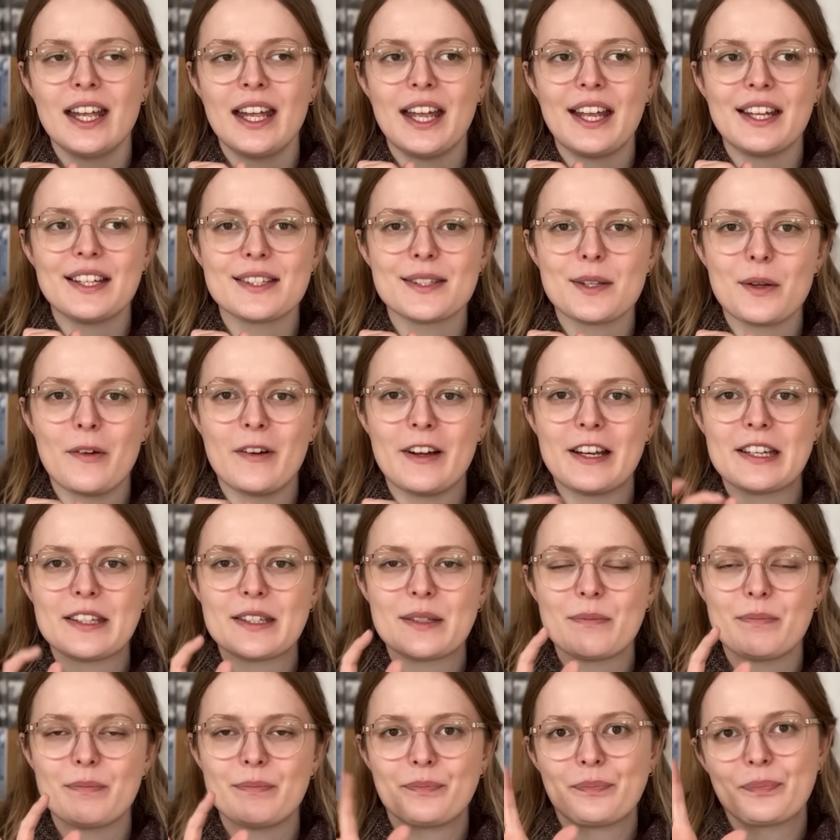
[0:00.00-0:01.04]
And so I
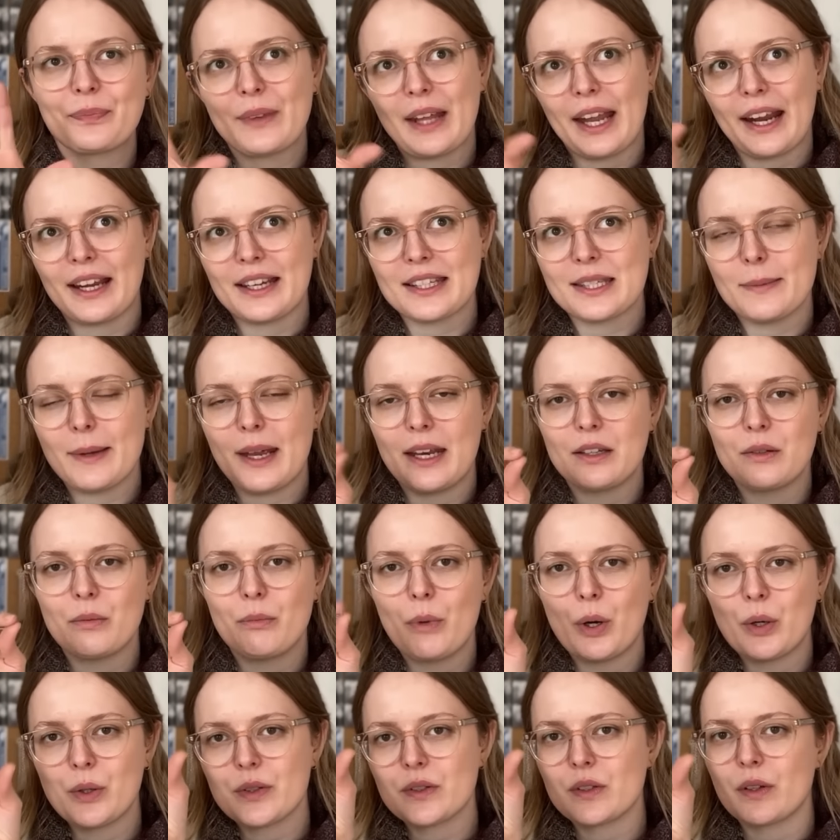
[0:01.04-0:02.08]
spent
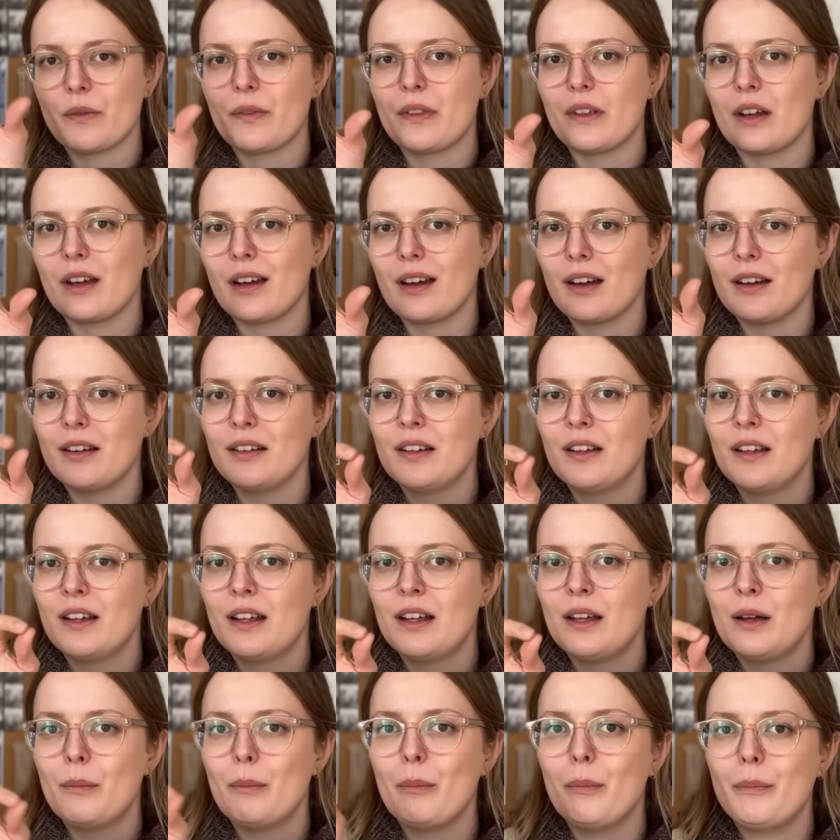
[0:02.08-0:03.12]
most of the
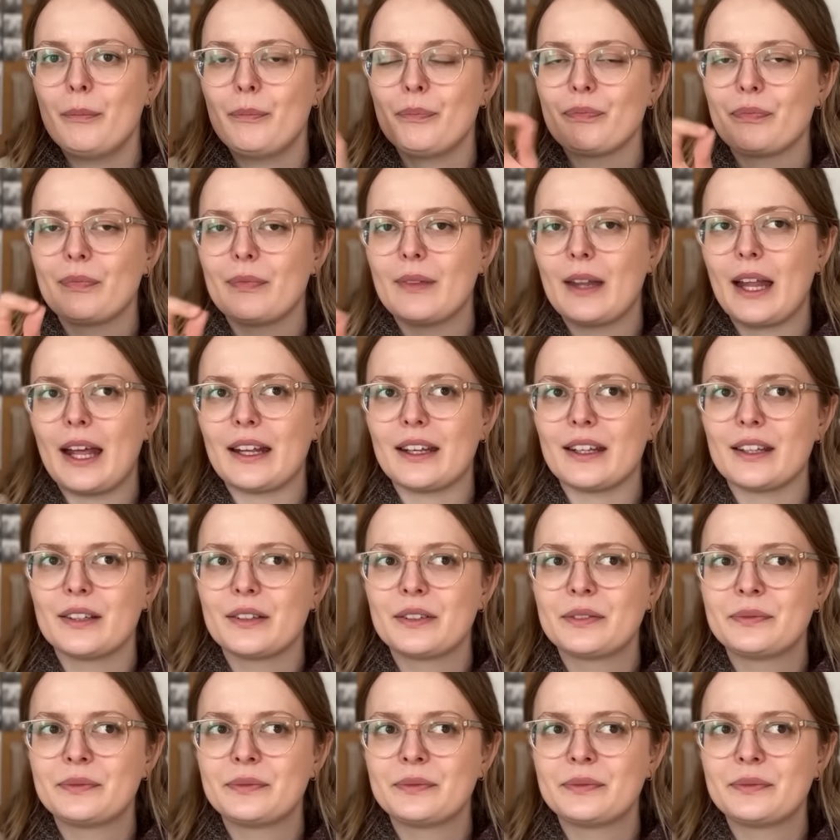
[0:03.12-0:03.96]
like